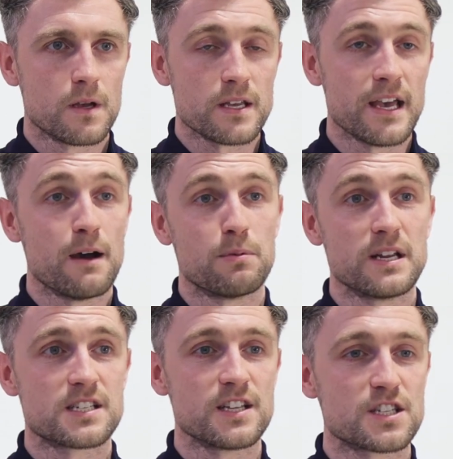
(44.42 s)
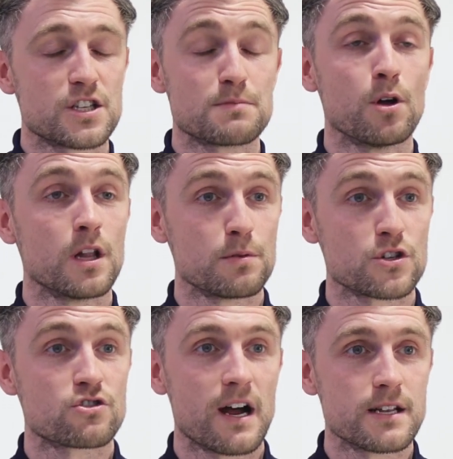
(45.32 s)
Yeah, but listen, there's multiple
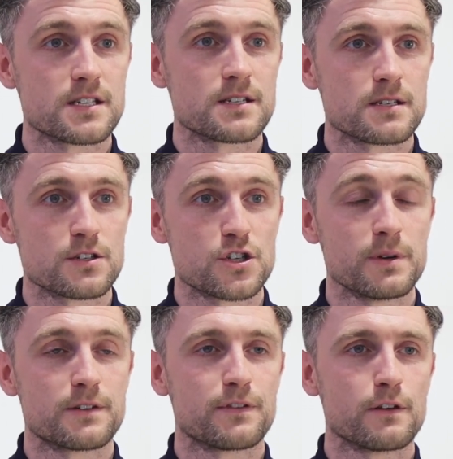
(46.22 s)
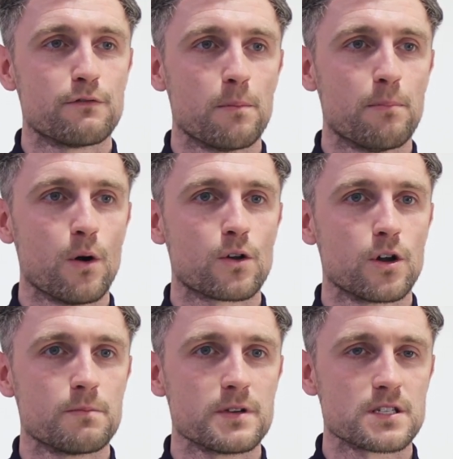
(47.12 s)
strands to it for the football
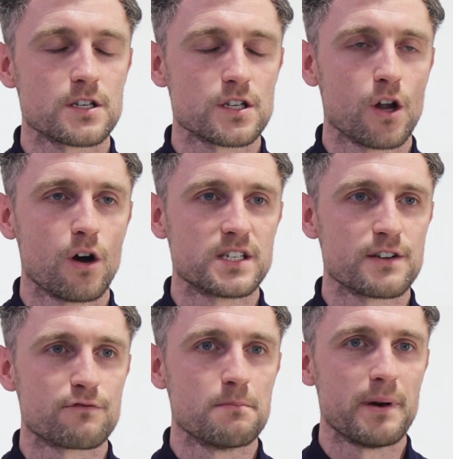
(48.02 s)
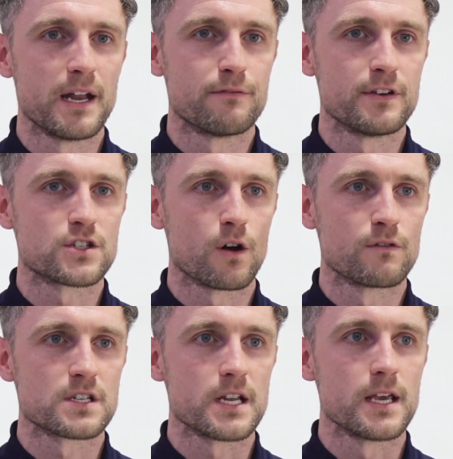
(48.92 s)
club. There's a lot of different benefits.
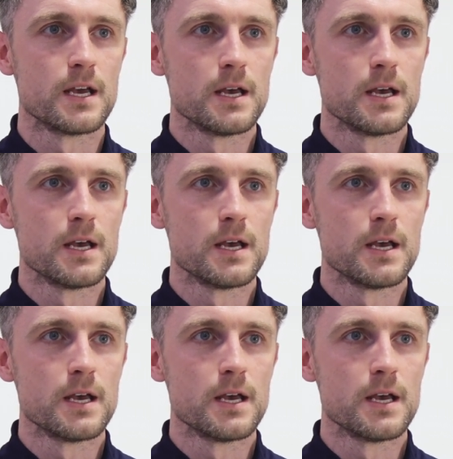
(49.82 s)
Obviously,